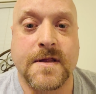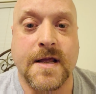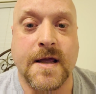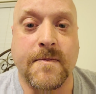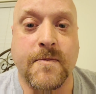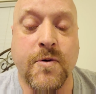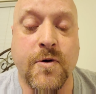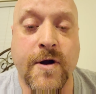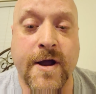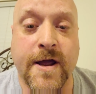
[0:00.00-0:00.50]

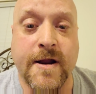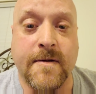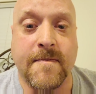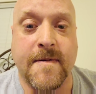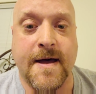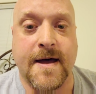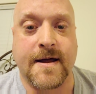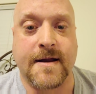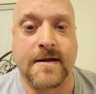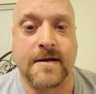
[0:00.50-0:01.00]
They prayed
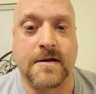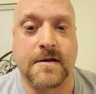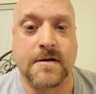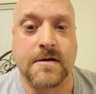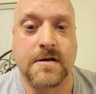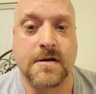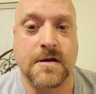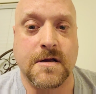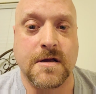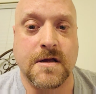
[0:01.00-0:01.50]
about it
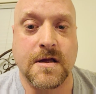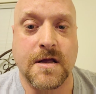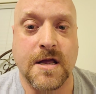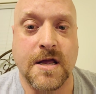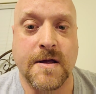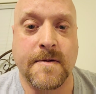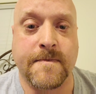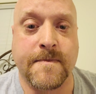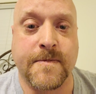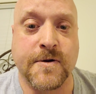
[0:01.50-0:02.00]

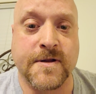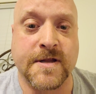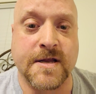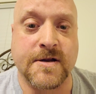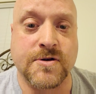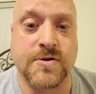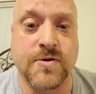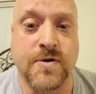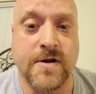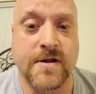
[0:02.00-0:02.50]
and put
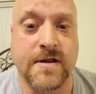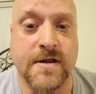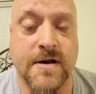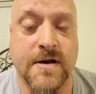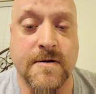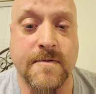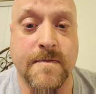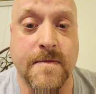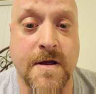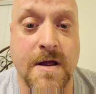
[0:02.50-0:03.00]
their trust
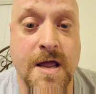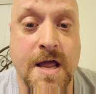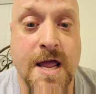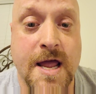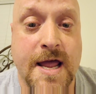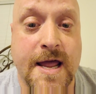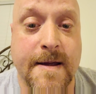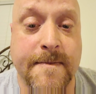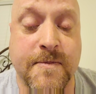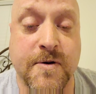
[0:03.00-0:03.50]
in him
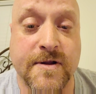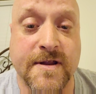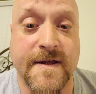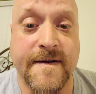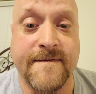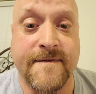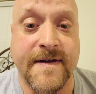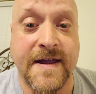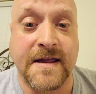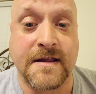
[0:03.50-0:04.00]
and put
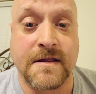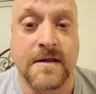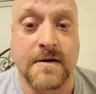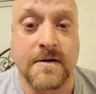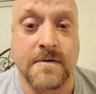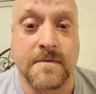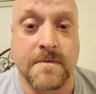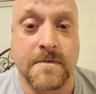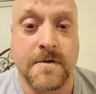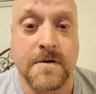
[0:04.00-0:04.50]
their faith
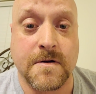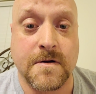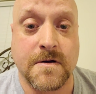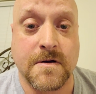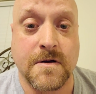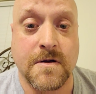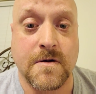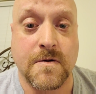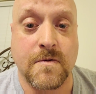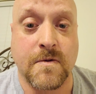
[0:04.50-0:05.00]
in him,
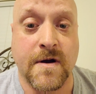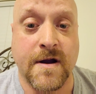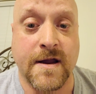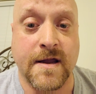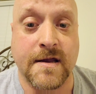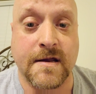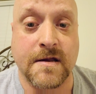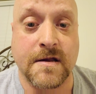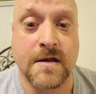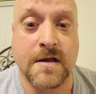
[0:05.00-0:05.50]

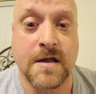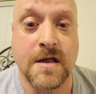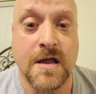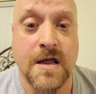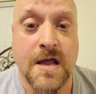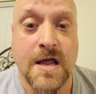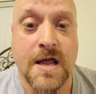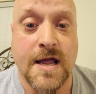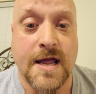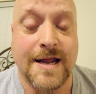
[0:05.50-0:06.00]
right?
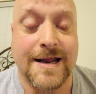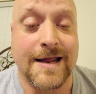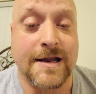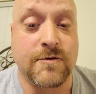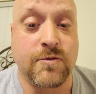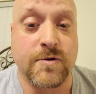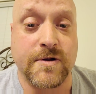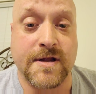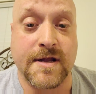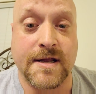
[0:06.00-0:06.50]
And
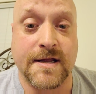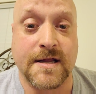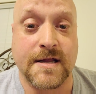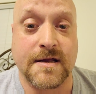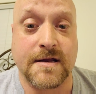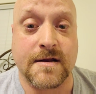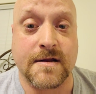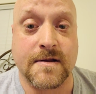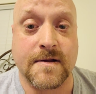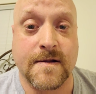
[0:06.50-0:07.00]
that's what they
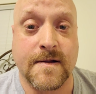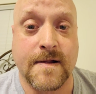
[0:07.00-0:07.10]
did.